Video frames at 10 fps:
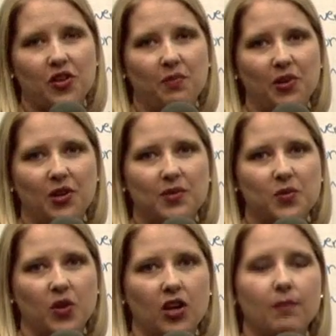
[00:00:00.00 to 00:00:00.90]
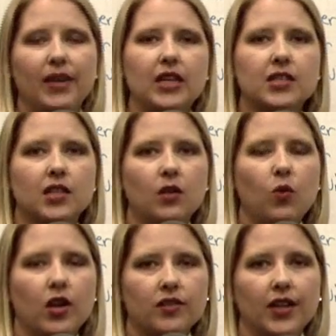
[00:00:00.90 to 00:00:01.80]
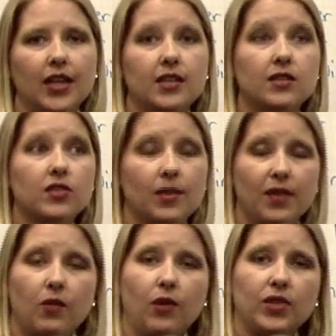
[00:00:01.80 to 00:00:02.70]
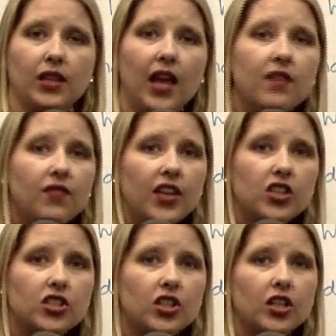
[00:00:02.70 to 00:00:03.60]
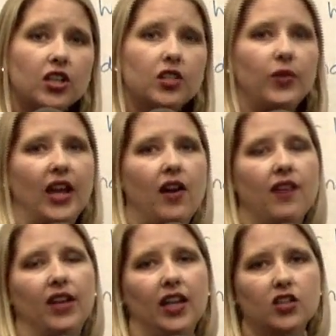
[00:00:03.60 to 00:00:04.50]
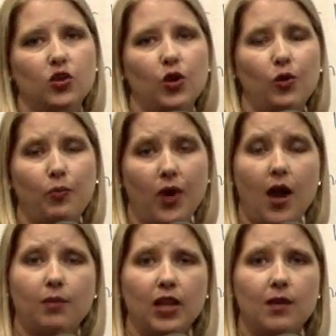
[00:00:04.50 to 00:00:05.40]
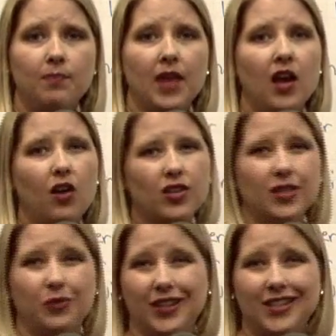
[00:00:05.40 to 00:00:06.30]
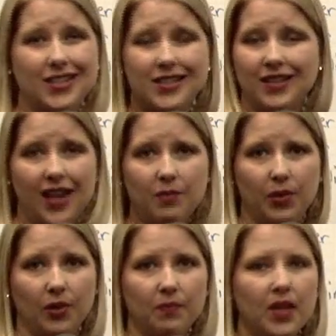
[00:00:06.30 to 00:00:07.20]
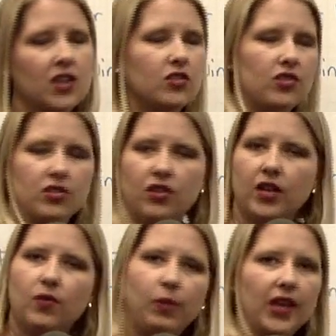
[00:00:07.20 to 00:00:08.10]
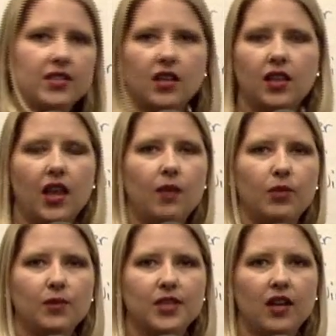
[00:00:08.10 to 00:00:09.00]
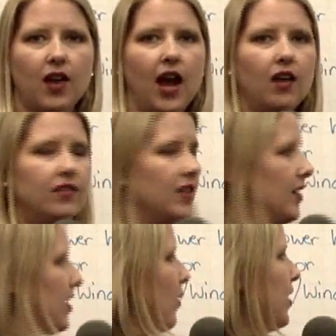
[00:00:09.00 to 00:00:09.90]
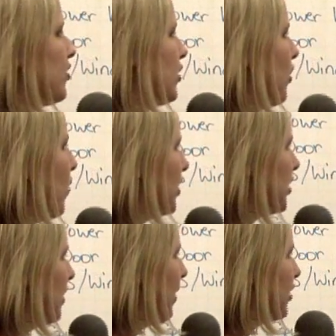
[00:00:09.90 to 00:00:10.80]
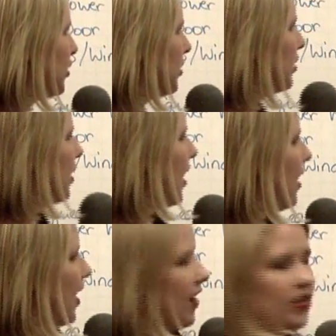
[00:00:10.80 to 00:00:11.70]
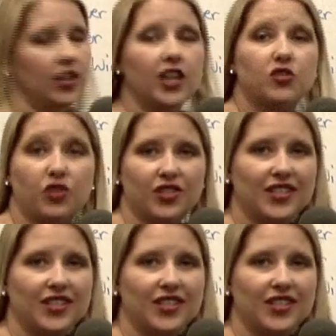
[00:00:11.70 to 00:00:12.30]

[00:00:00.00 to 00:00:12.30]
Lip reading: of the bulbs work, because they're wondering, is there something wrong with the light fixture? Do we now have an electrical problem? Or is it really just a light bulb? So just go ahead and replace all the light bulbs that are out. That way there's no question about how your electrical